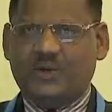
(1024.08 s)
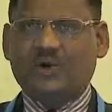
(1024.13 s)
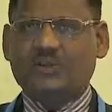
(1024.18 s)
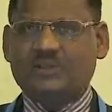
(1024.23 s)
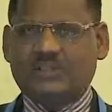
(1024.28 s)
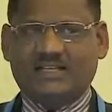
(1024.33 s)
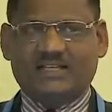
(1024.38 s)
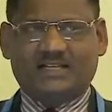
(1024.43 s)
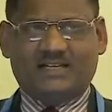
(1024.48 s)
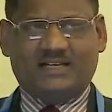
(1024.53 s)

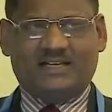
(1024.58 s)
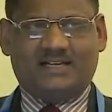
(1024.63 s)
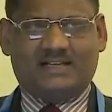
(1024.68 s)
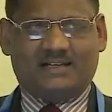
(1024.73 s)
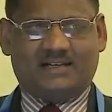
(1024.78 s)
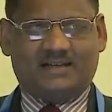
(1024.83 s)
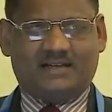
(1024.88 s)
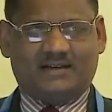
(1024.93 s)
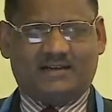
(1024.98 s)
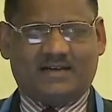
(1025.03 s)
don't think
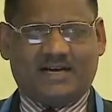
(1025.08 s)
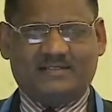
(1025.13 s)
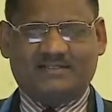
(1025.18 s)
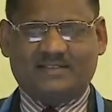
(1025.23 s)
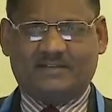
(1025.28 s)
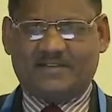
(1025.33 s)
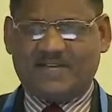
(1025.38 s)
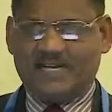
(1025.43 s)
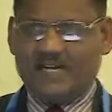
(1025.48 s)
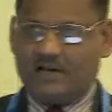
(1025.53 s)
it
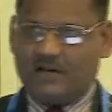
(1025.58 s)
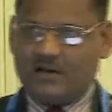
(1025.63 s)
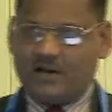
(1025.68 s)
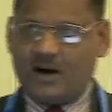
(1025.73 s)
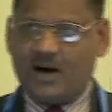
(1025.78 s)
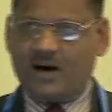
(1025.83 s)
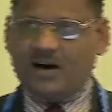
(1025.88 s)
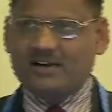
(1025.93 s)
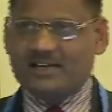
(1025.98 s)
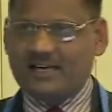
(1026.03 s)
as a very
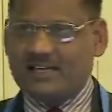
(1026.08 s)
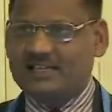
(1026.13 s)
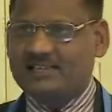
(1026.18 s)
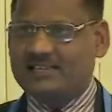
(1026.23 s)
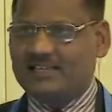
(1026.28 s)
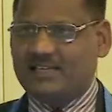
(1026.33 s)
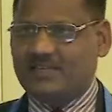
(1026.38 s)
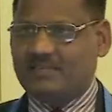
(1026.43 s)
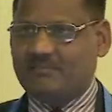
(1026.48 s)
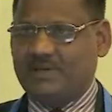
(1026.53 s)
long,
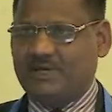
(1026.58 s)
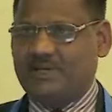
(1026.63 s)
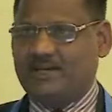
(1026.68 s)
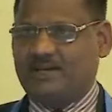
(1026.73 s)
lengthy,